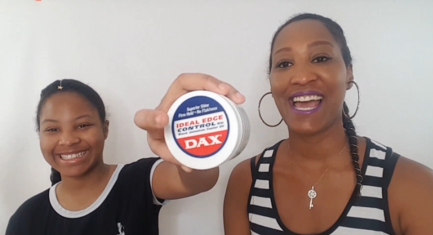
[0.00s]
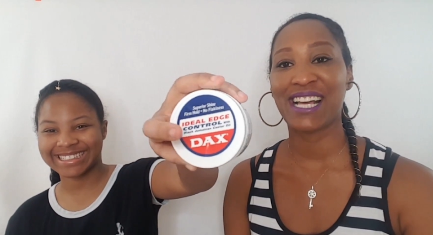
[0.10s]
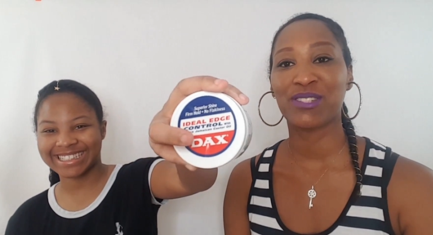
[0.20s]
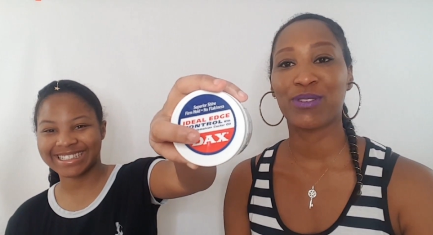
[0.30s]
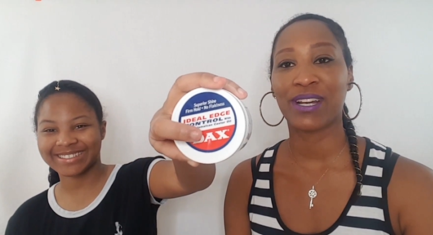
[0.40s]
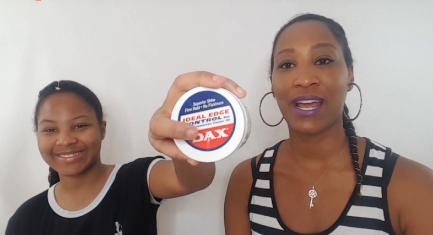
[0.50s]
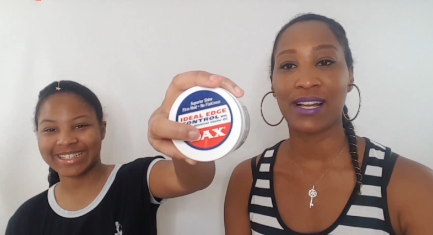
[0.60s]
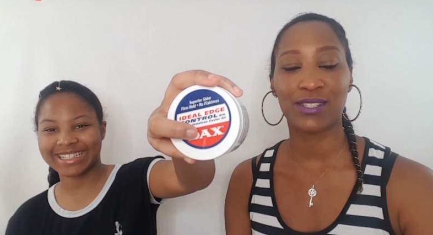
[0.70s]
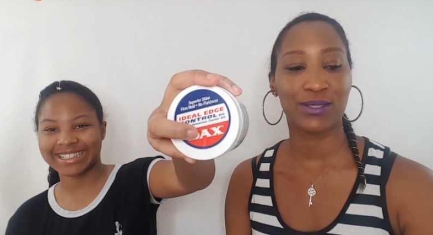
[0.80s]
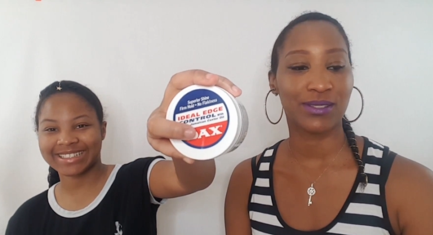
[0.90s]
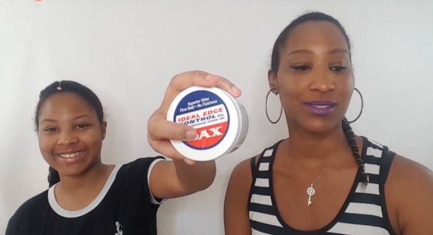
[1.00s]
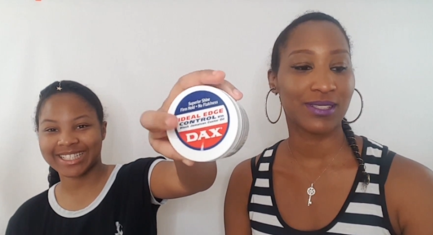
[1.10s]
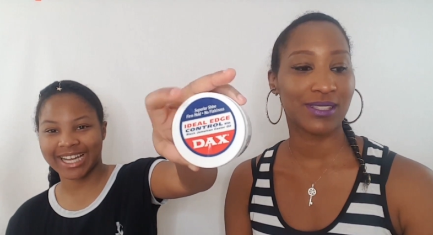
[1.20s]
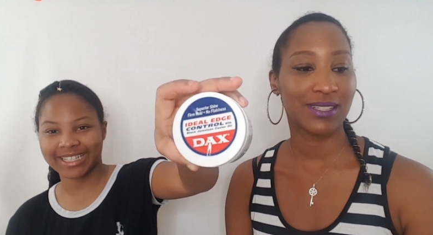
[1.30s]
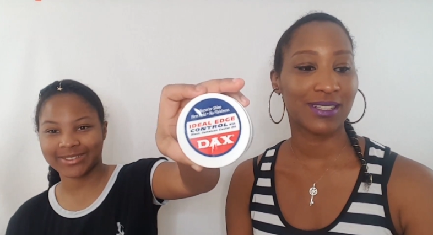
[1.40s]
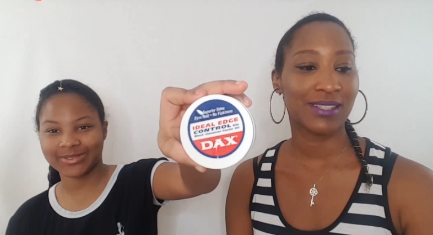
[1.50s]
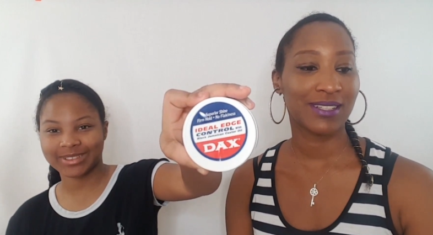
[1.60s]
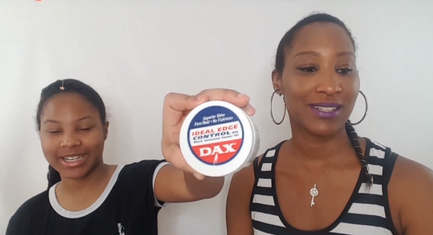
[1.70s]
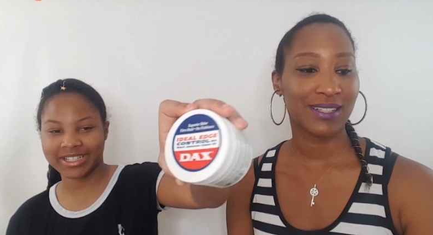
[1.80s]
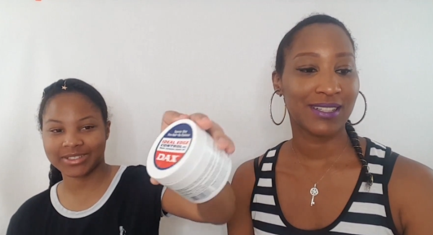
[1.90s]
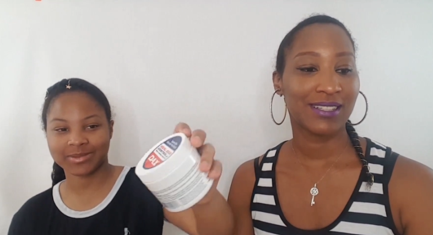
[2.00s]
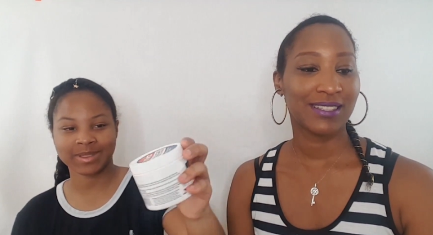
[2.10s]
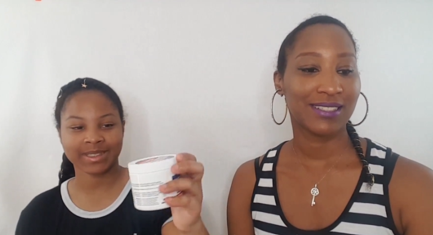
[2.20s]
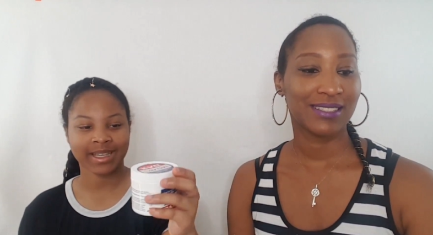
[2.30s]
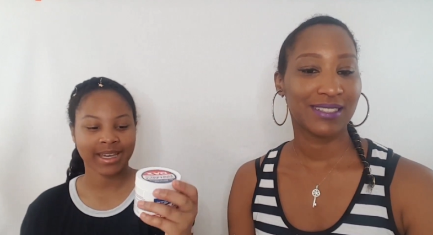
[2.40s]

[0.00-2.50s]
Speaker 1: Dax for Naturals. Right there, Dax for Naturals.